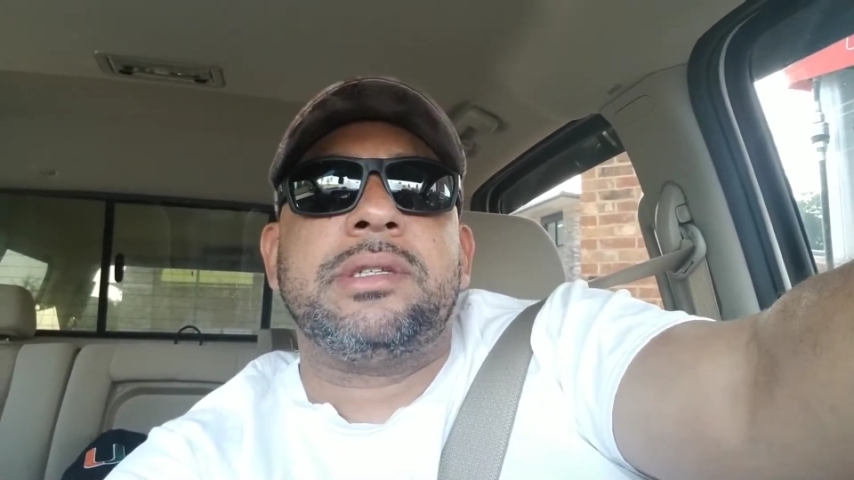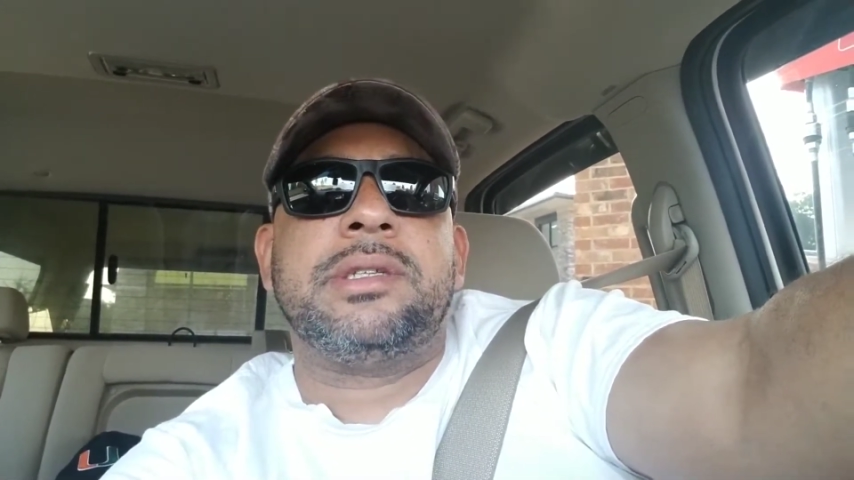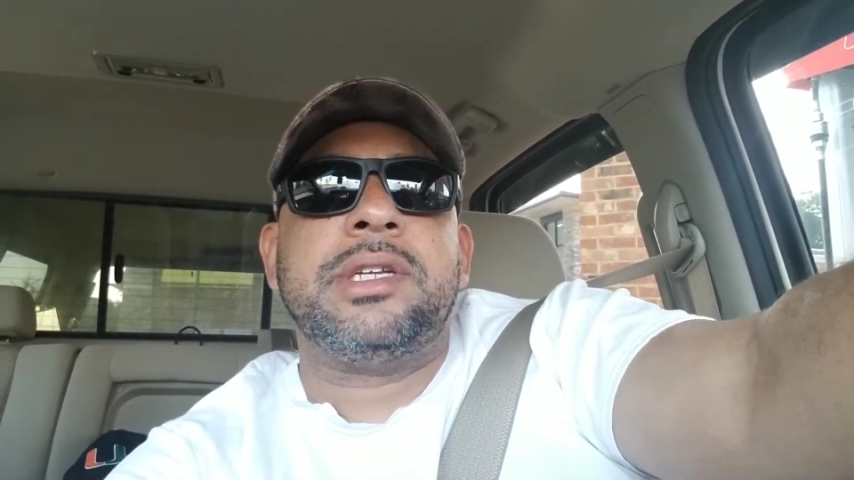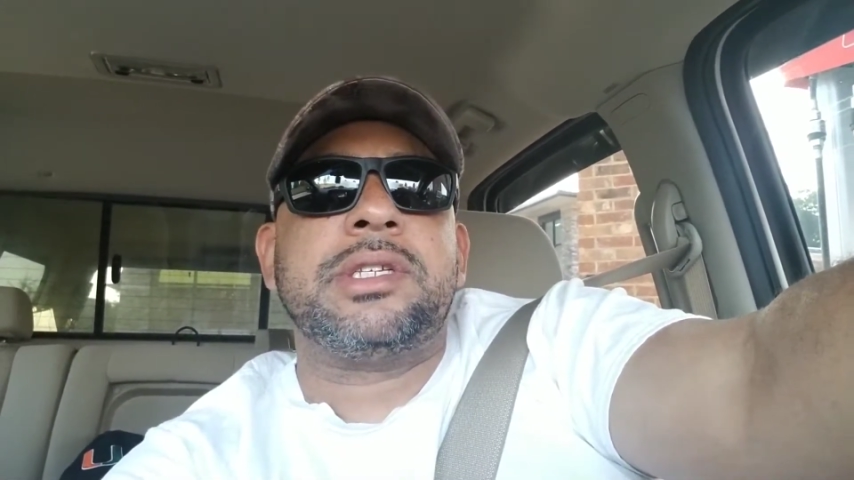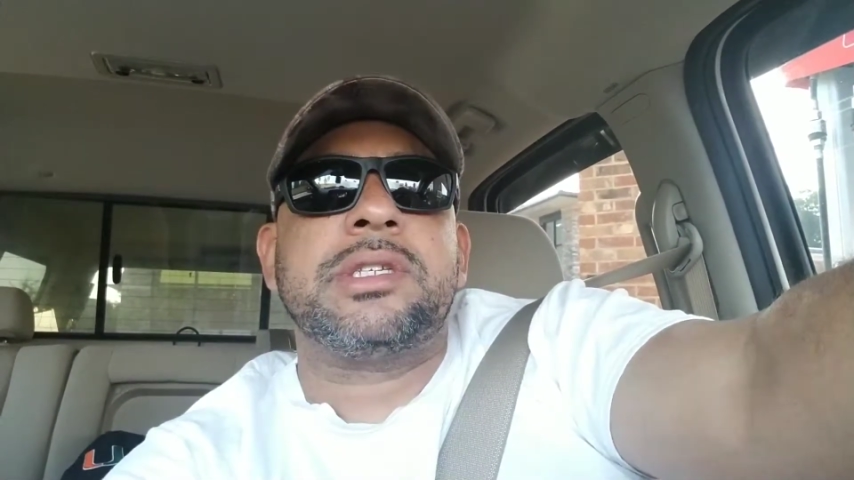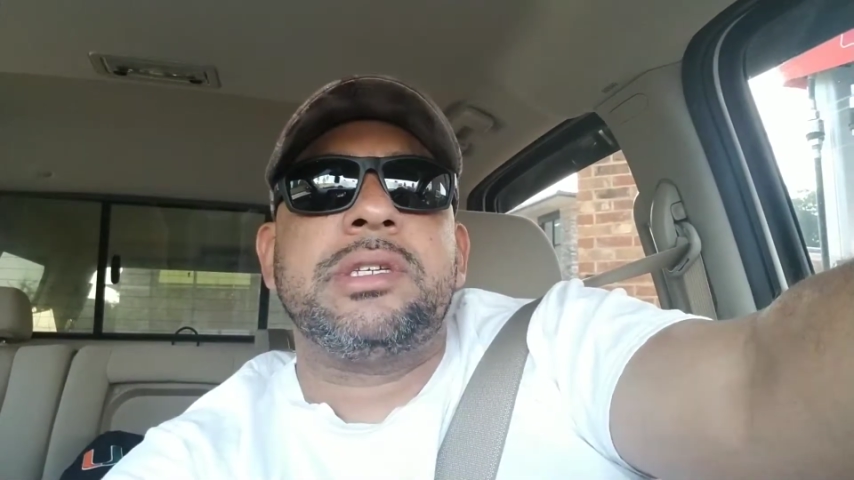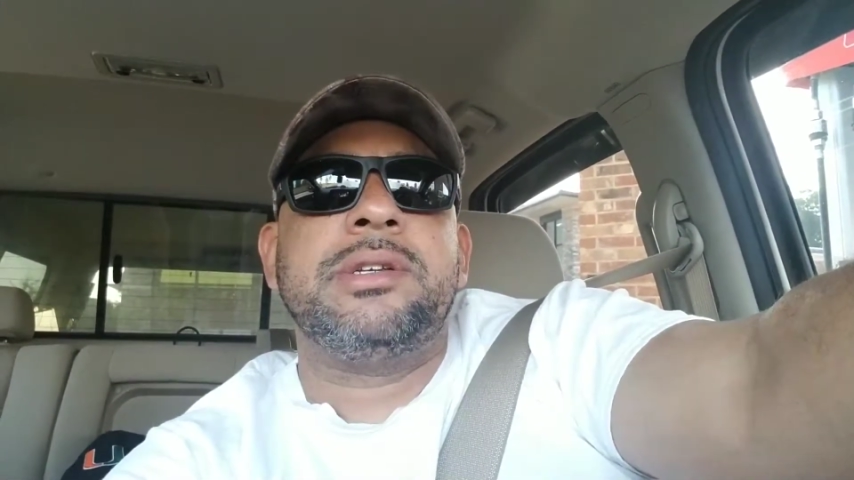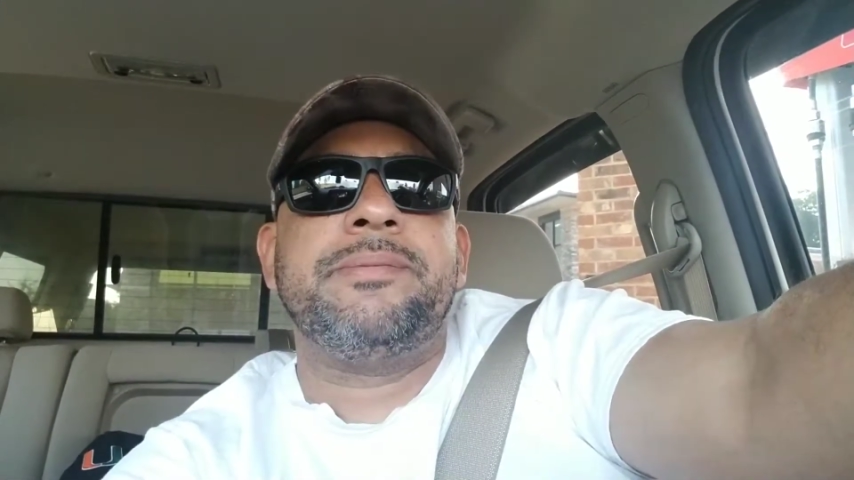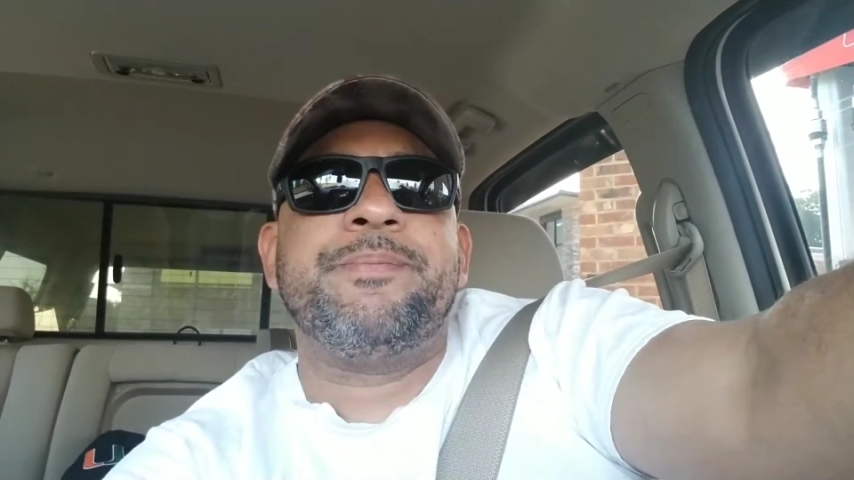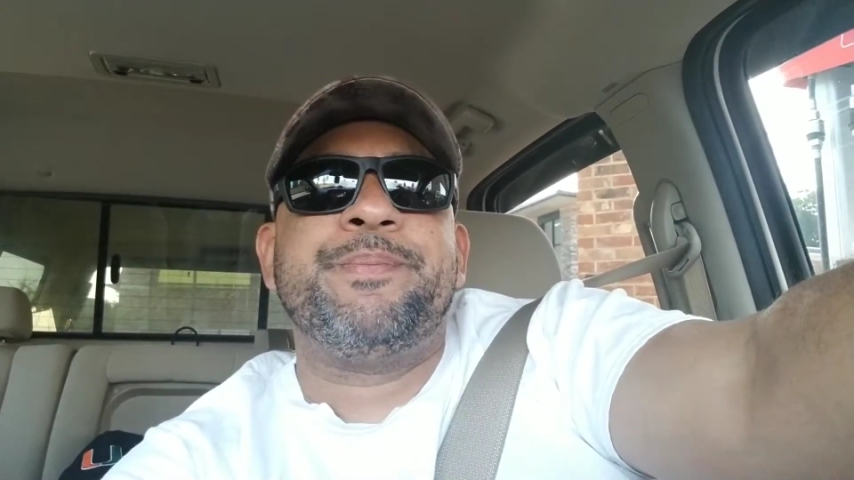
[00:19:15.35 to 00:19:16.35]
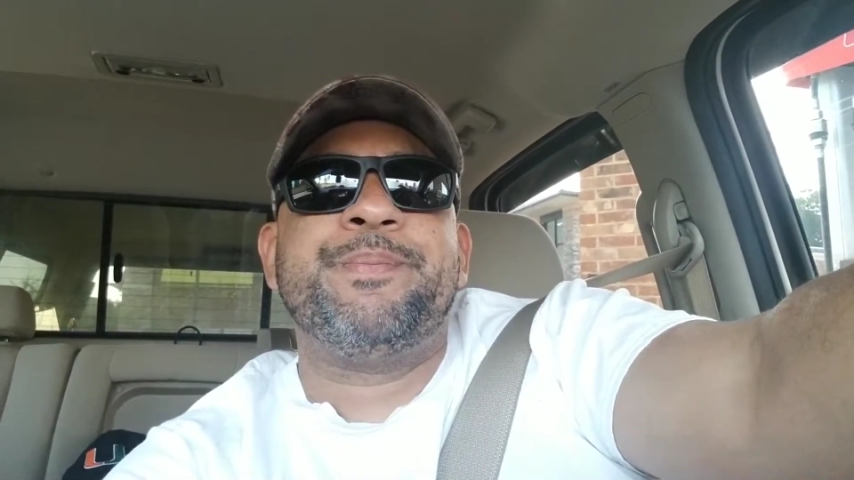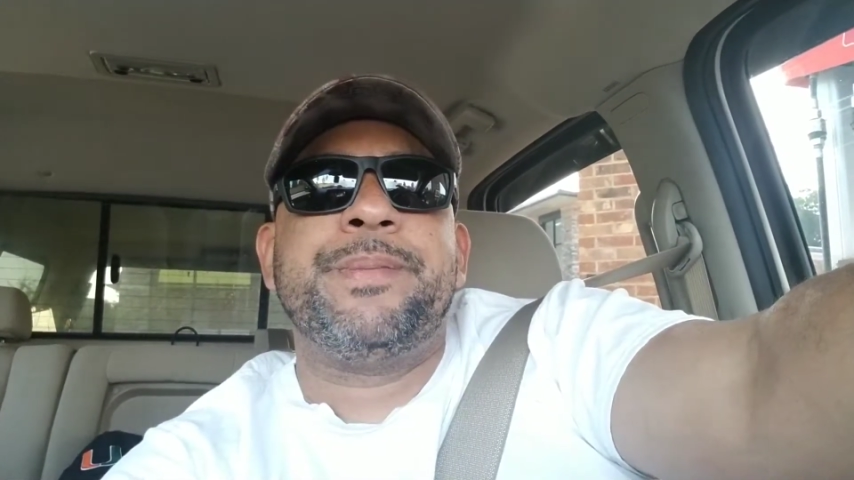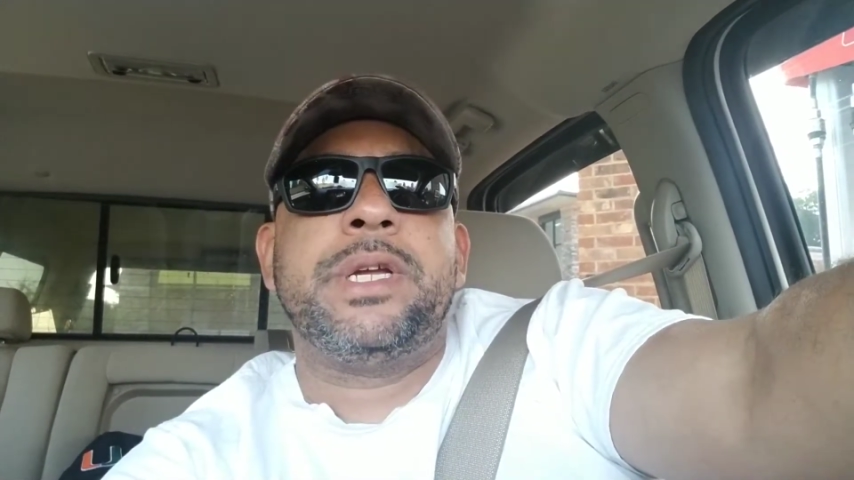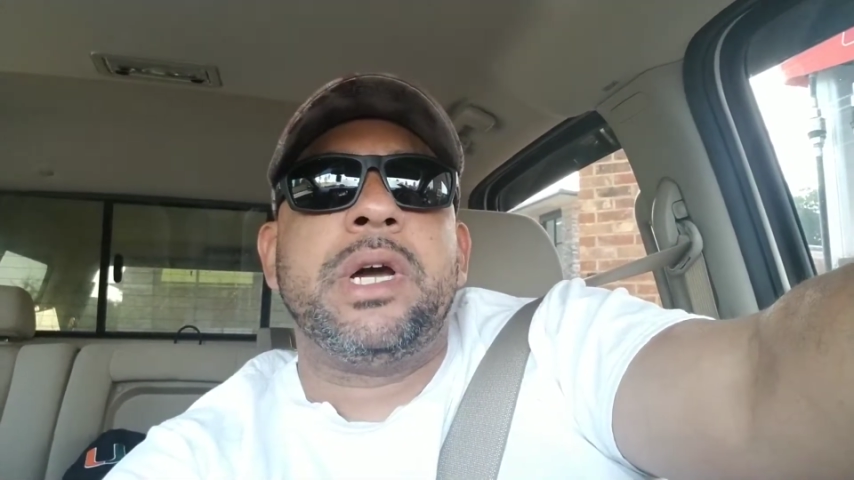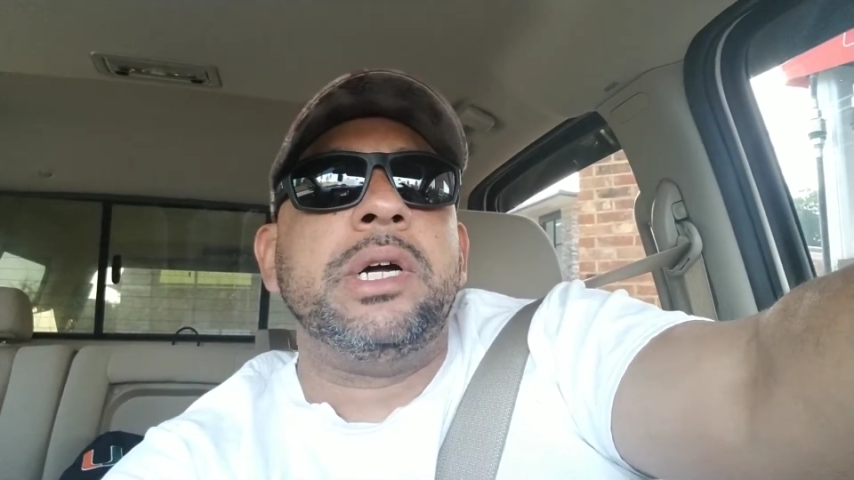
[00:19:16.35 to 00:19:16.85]
this
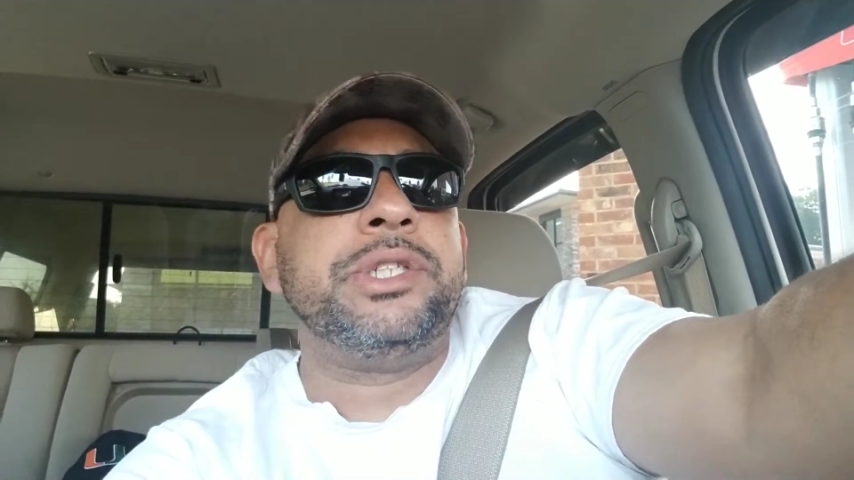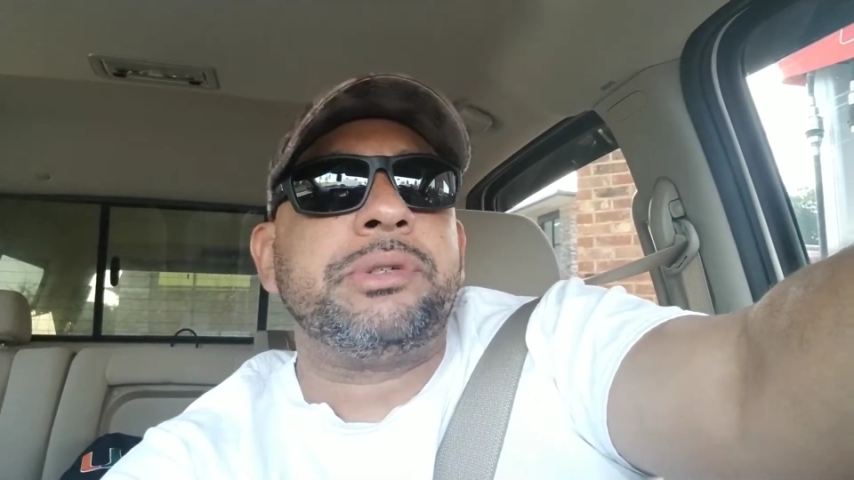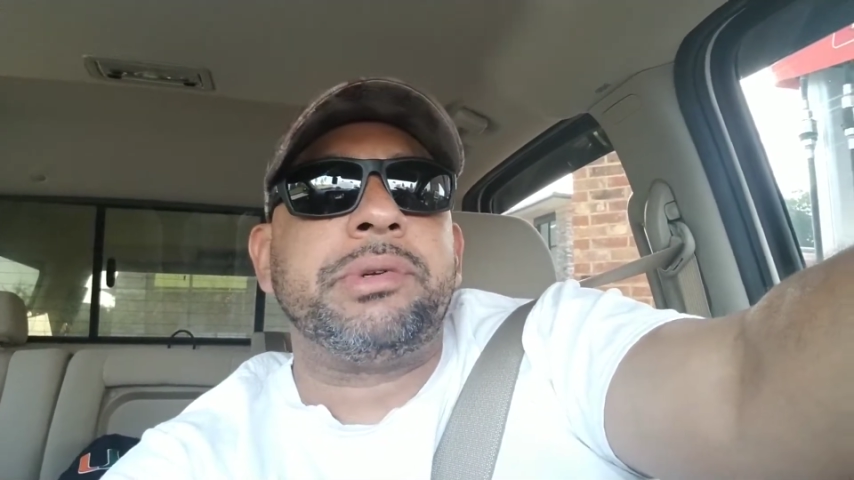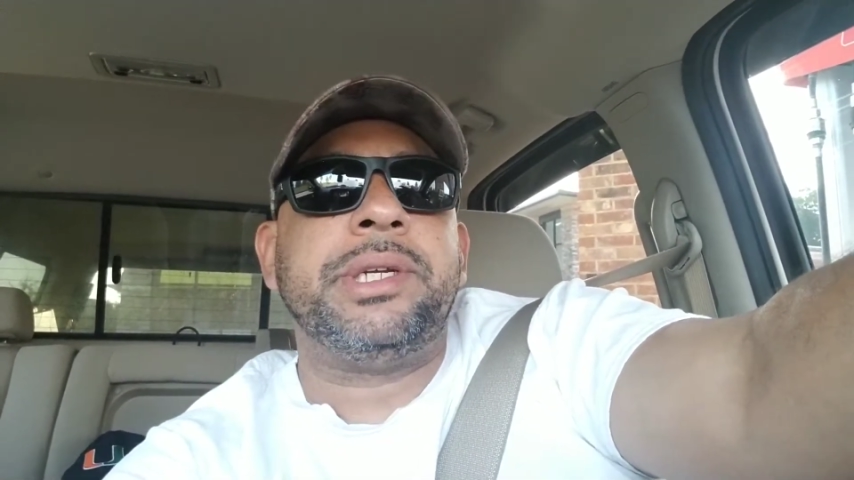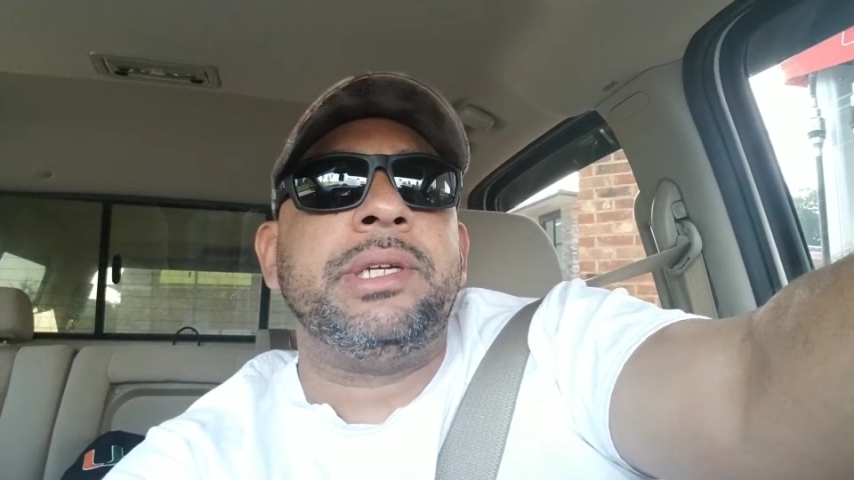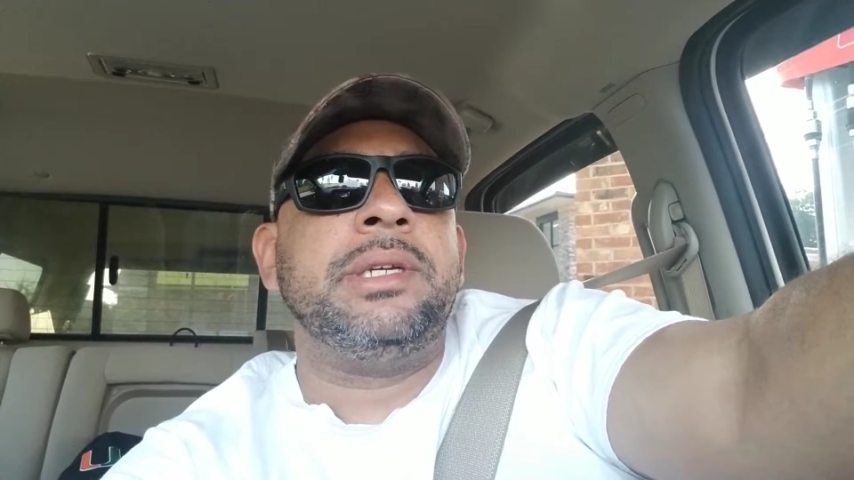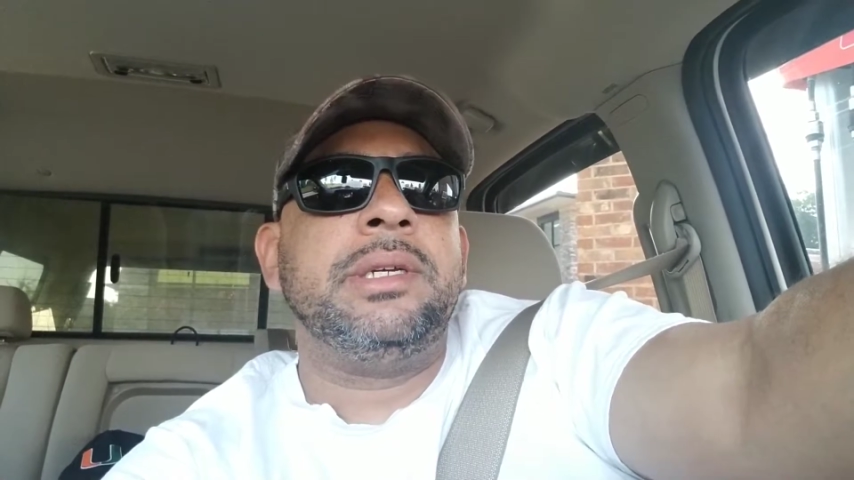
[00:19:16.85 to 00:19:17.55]
country